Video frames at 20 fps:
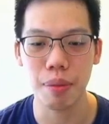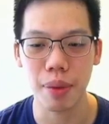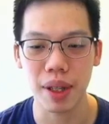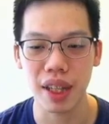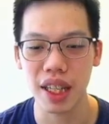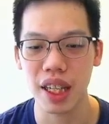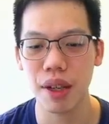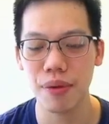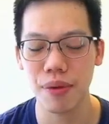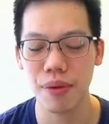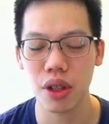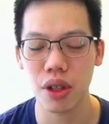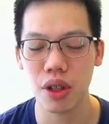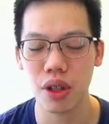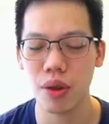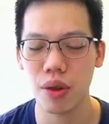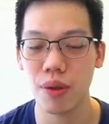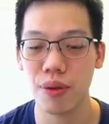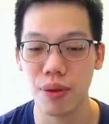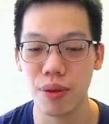believe in
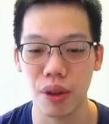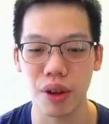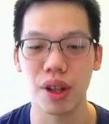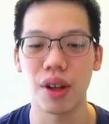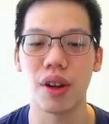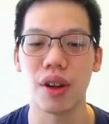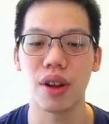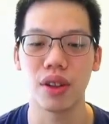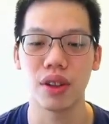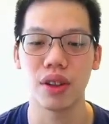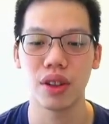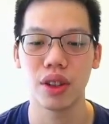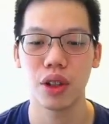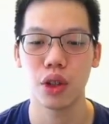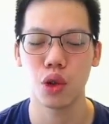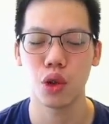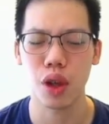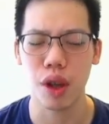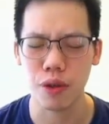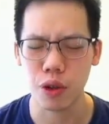you for it all.
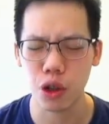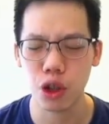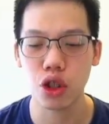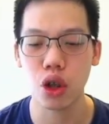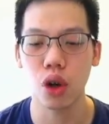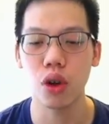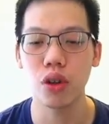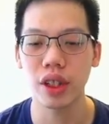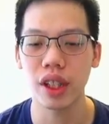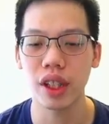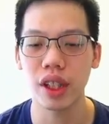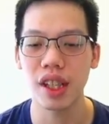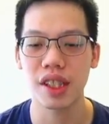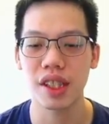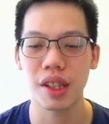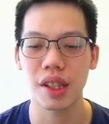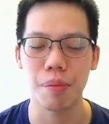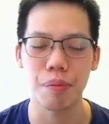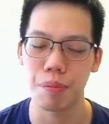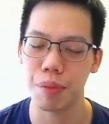You have shown us
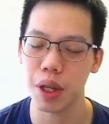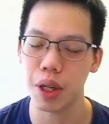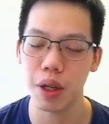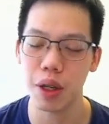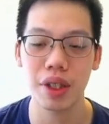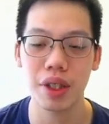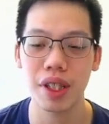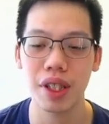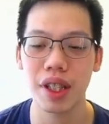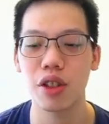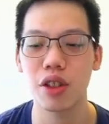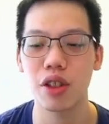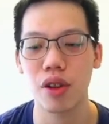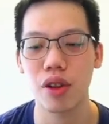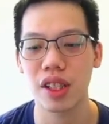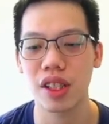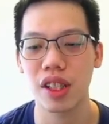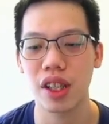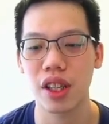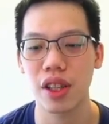the beauty in
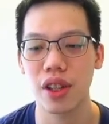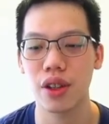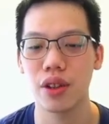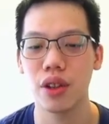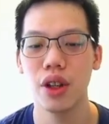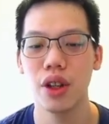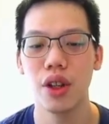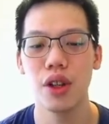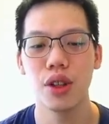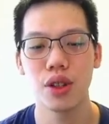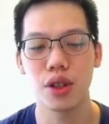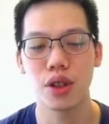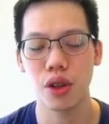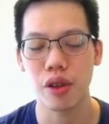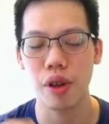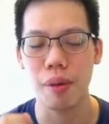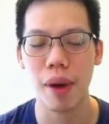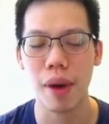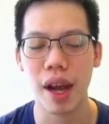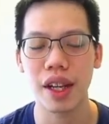trusting you, so
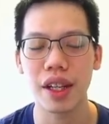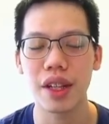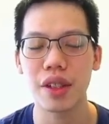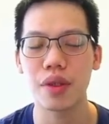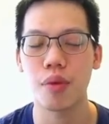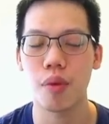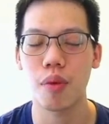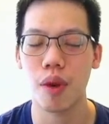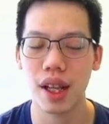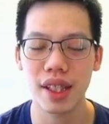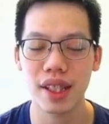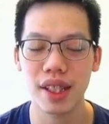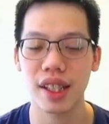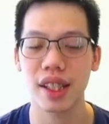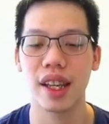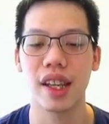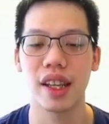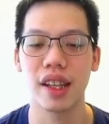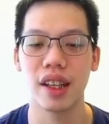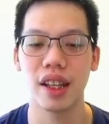remind us once
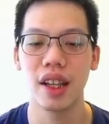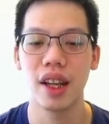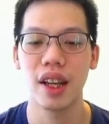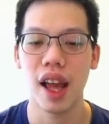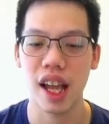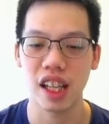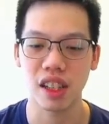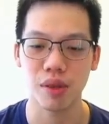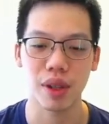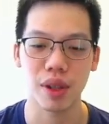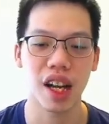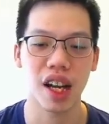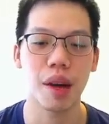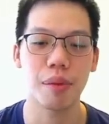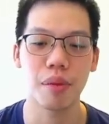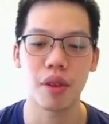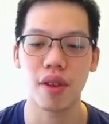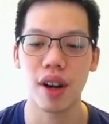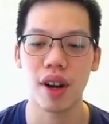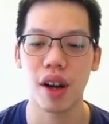again as we
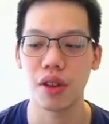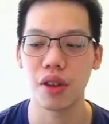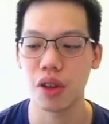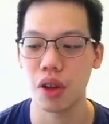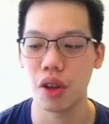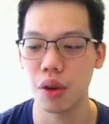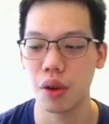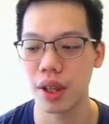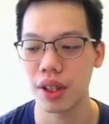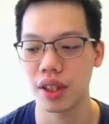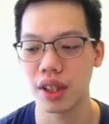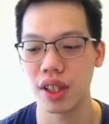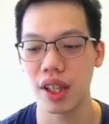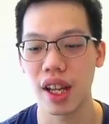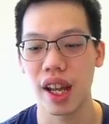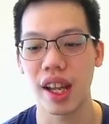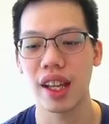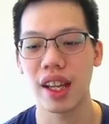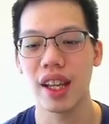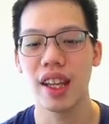come around your word
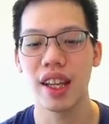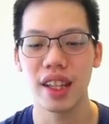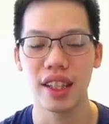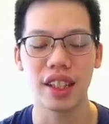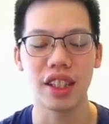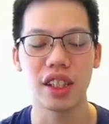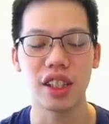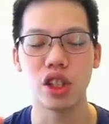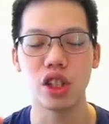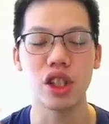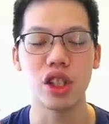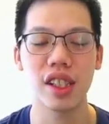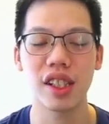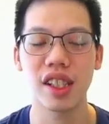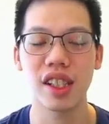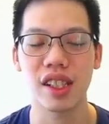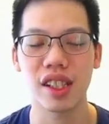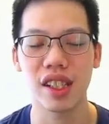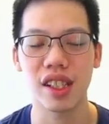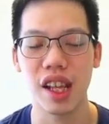today. In
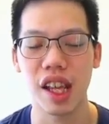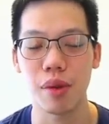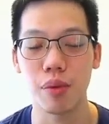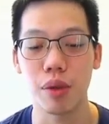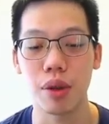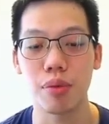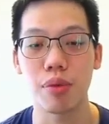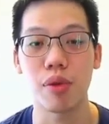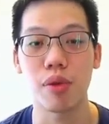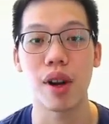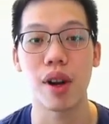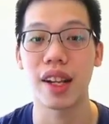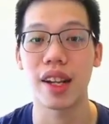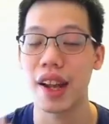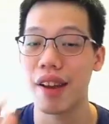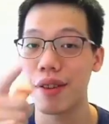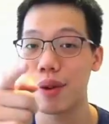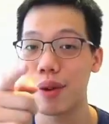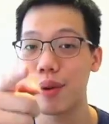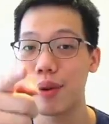Jesus' name we pray, and
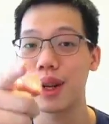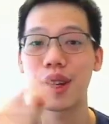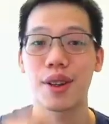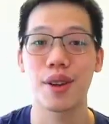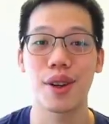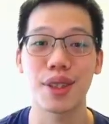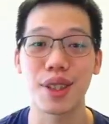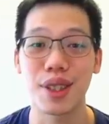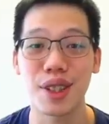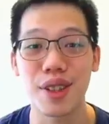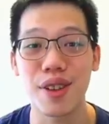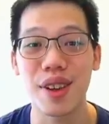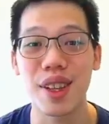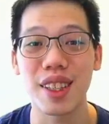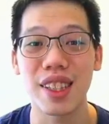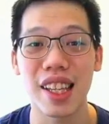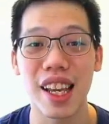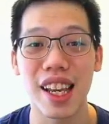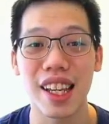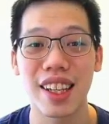everyone across the
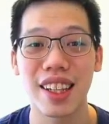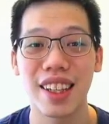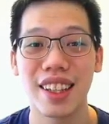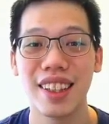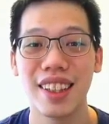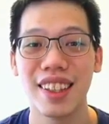screen said,